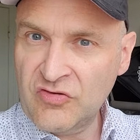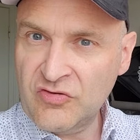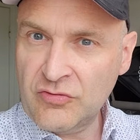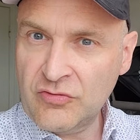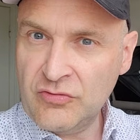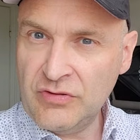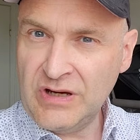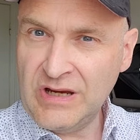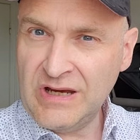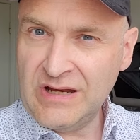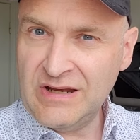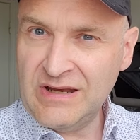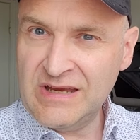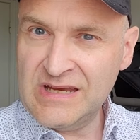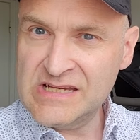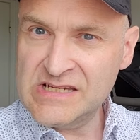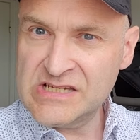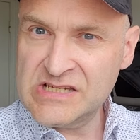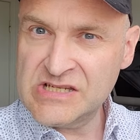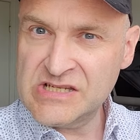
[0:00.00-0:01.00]
screen
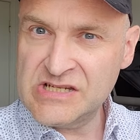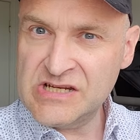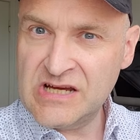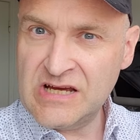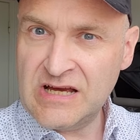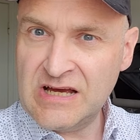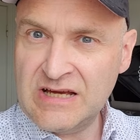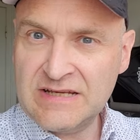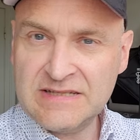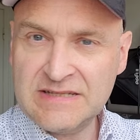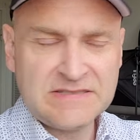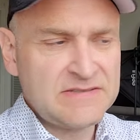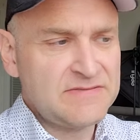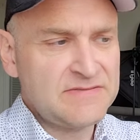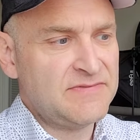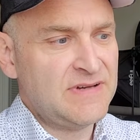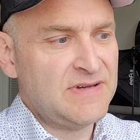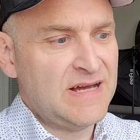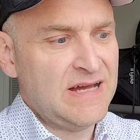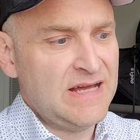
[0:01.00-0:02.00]
is just
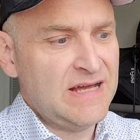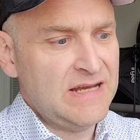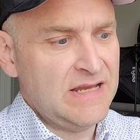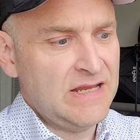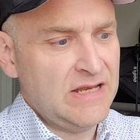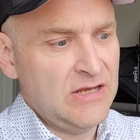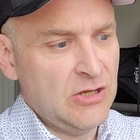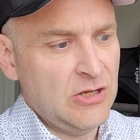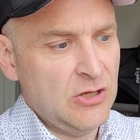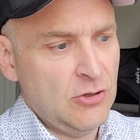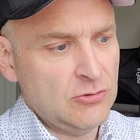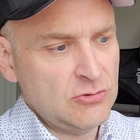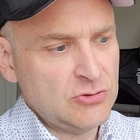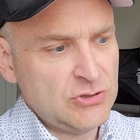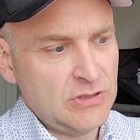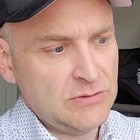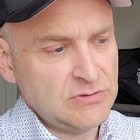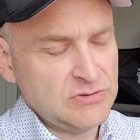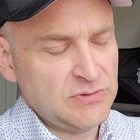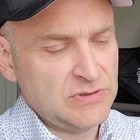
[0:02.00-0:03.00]
fine and no
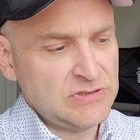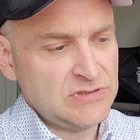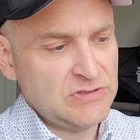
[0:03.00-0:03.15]
troubles